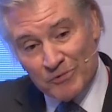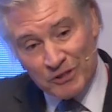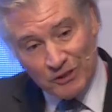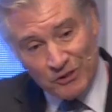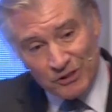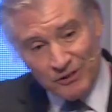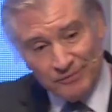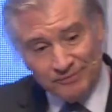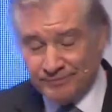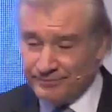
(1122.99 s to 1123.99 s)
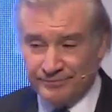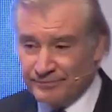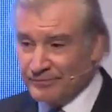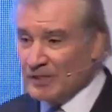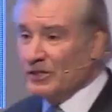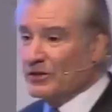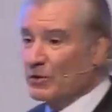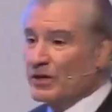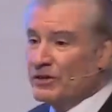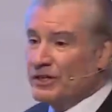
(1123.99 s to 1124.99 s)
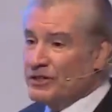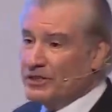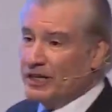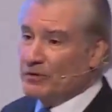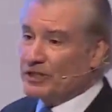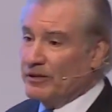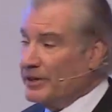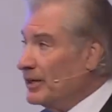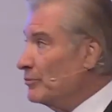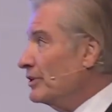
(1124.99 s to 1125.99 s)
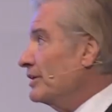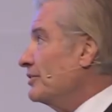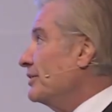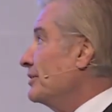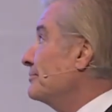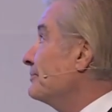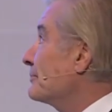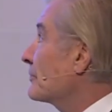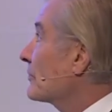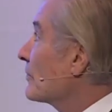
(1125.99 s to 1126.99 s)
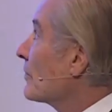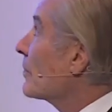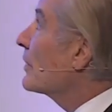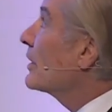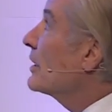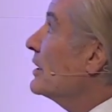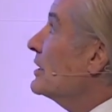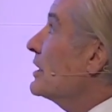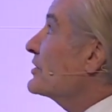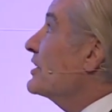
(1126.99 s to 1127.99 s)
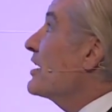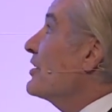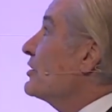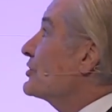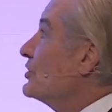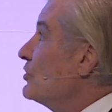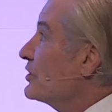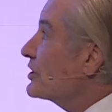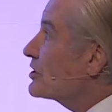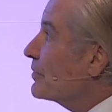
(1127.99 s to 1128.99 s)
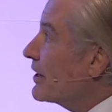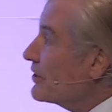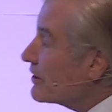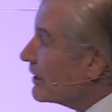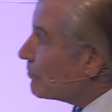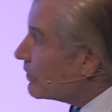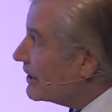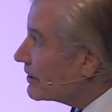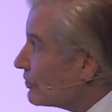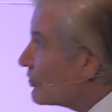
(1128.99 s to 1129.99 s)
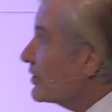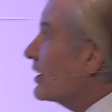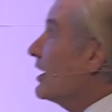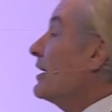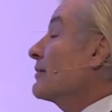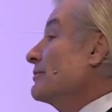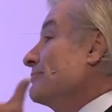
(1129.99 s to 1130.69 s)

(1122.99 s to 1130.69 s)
solution, we don't understand what's coming up with NT. Scenario two, the despair, you got political gridlock.